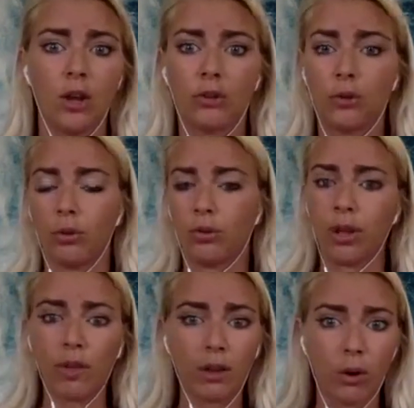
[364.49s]
So say
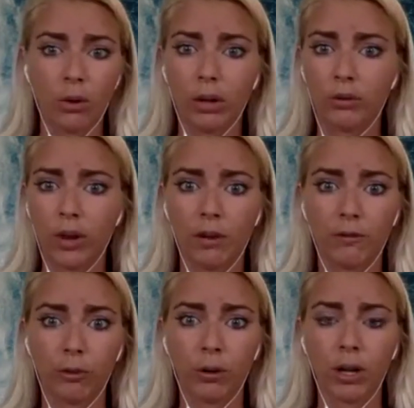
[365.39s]
they always stay in
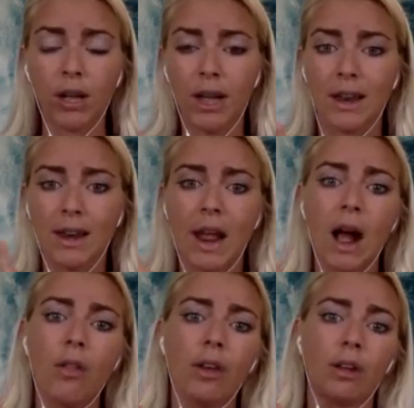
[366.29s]
Florida,
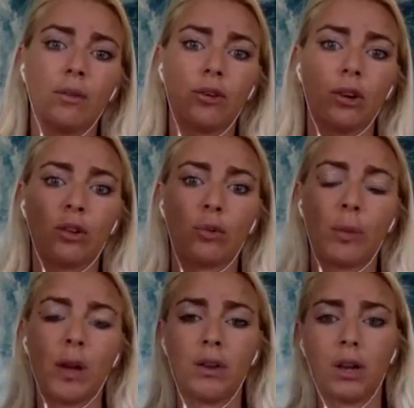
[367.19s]
now they can start
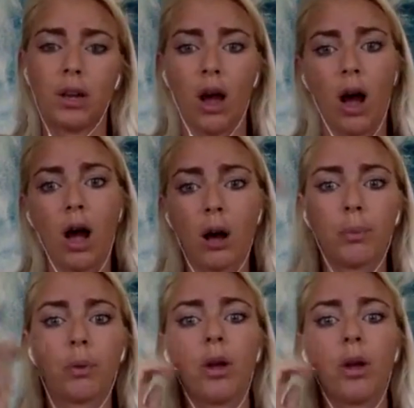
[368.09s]
expanding up